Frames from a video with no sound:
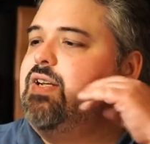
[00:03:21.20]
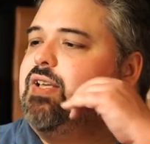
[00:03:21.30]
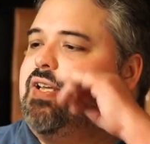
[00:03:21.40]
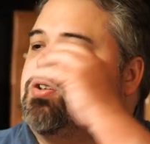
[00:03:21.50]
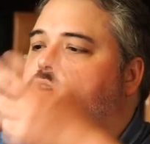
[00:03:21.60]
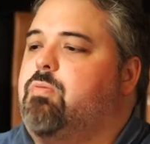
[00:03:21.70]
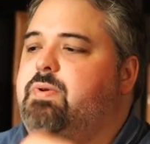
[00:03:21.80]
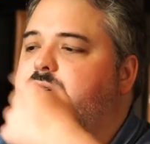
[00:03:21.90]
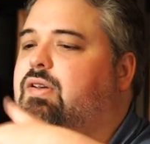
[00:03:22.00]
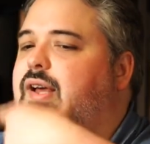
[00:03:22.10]
like
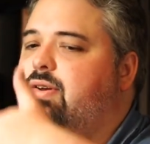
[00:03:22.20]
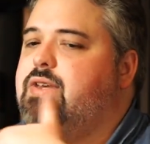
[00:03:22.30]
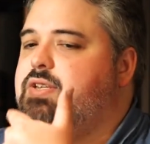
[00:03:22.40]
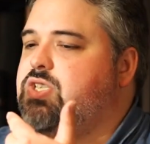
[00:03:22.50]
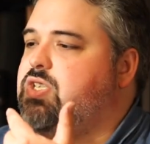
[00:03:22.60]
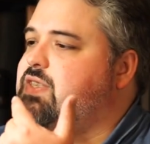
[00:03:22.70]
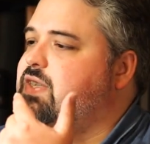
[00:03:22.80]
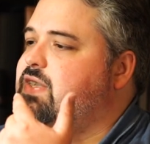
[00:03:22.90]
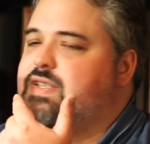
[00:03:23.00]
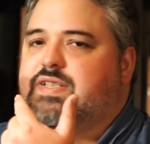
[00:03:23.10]
turbid cloudy, it's just
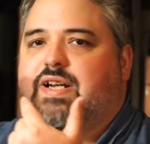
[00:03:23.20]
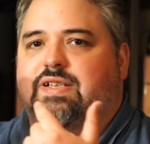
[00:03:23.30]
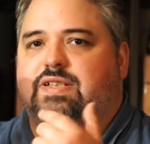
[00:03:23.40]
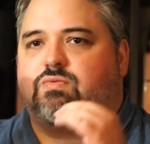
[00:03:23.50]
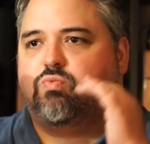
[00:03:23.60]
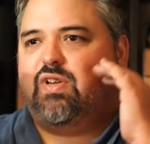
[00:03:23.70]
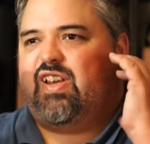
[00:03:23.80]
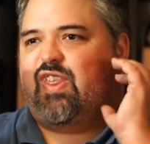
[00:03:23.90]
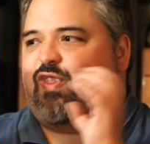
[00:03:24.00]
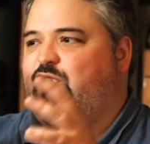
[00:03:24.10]
that it's got this
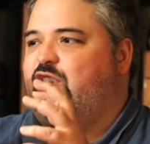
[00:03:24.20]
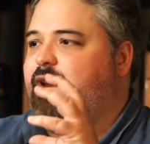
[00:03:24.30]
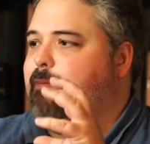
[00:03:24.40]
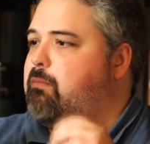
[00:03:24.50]
really thick,